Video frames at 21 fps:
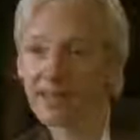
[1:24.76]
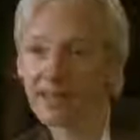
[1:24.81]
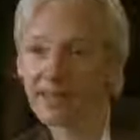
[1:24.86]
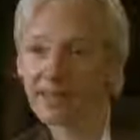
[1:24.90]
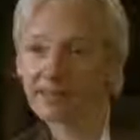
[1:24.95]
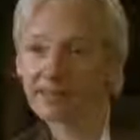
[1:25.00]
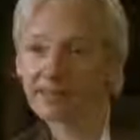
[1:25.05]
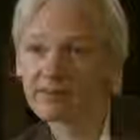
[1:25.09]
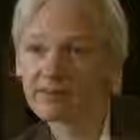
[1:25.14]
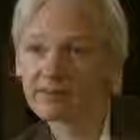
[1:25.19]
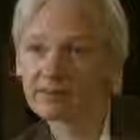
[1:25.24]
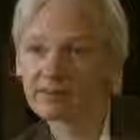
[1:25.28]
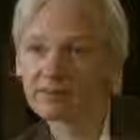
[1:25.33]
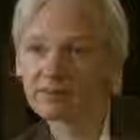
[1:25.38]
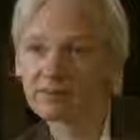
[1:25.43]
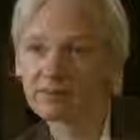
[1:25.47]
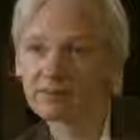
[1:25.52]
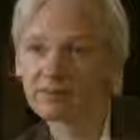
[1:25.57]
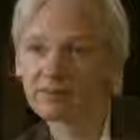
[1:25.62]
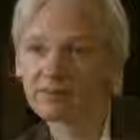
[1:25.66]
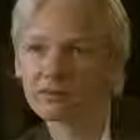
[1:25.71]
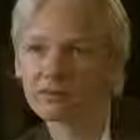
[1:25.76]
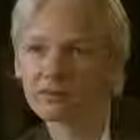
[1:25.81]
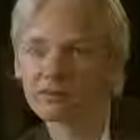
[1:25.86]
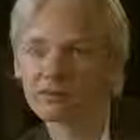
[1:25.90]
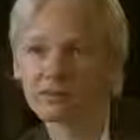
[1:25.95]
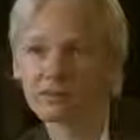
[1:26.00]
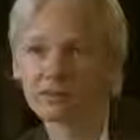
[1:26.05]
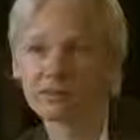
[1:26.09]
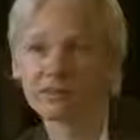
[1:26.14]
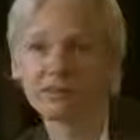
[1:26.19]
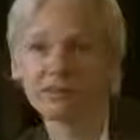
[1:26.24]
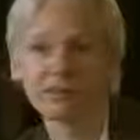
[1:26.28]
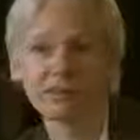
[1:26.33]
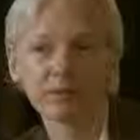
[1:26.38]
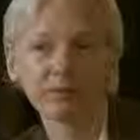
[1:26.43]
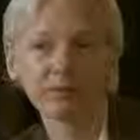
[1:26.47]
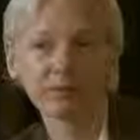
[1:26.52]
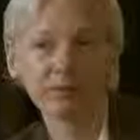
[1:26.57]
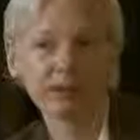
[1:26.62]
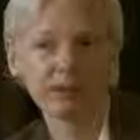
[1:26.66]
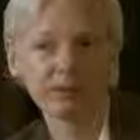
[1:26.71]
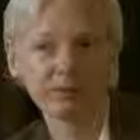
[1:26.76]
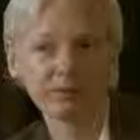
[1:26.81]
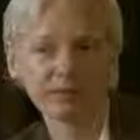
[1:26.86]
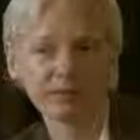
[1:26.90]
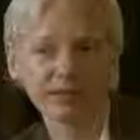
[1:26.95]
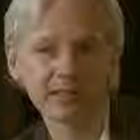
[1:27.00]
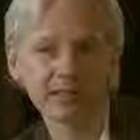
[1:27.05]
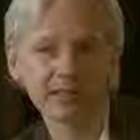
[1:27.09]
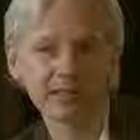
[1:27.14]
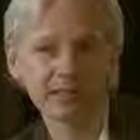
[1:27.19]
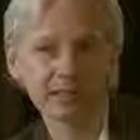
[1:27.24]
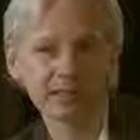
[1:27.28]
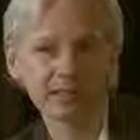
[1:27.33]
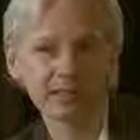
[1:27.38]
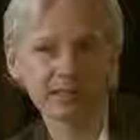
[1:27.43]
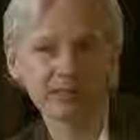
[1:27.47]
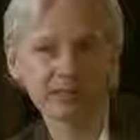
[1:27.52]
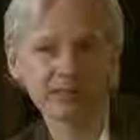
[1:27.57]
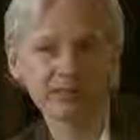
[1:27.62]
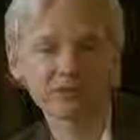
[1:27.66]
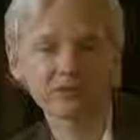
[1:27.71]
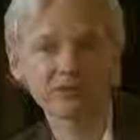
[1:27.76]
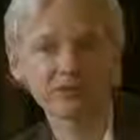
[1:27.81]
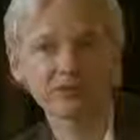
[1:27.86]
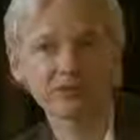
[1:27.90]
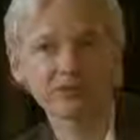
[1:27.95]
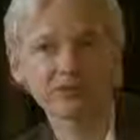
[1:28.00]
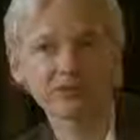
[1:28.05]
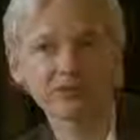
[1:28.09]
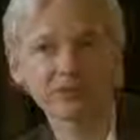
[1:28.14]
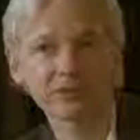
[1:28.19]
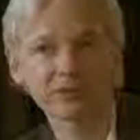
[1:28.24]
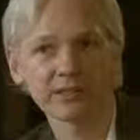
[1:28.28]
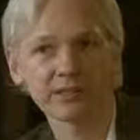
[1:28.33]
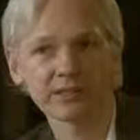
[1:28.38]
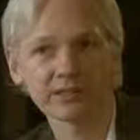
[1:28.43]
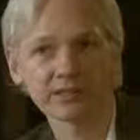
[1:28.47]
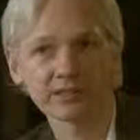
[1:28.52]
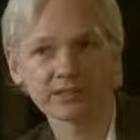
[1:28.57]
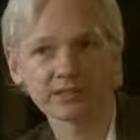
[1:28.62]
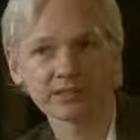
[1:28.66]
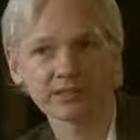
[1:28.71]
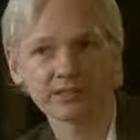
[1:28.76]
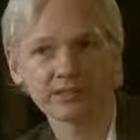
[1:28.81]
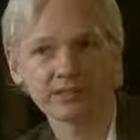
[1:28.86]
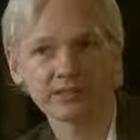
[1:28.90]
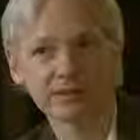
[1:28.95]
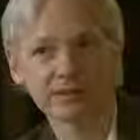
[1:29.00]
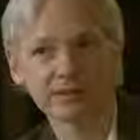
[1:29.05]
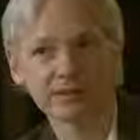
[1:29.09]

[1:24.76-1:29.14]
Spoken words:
and that is of diplomatic, political, ethical or historical significance,